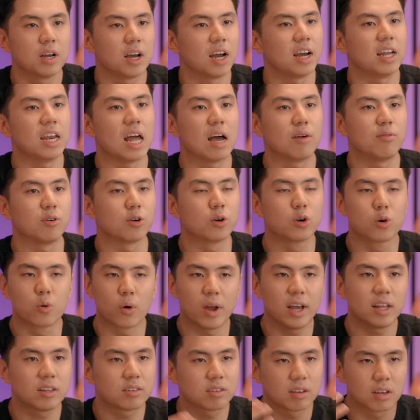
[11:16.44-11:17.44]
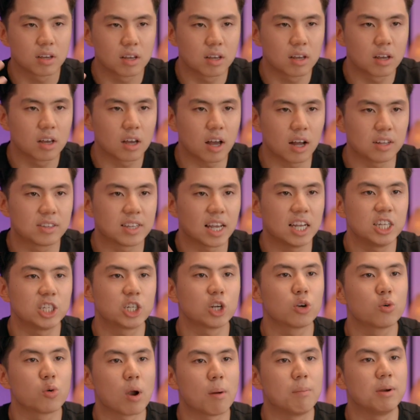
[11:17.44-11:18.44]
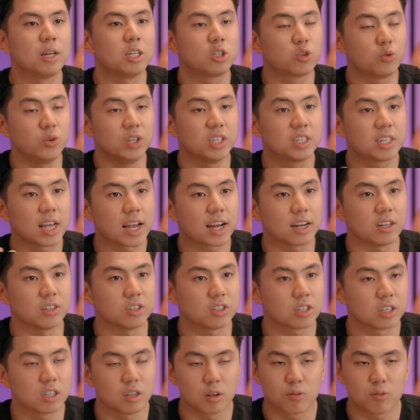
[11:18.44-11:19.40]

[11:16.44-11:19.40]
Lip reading: and have a great attention grabbing 3 seconds. The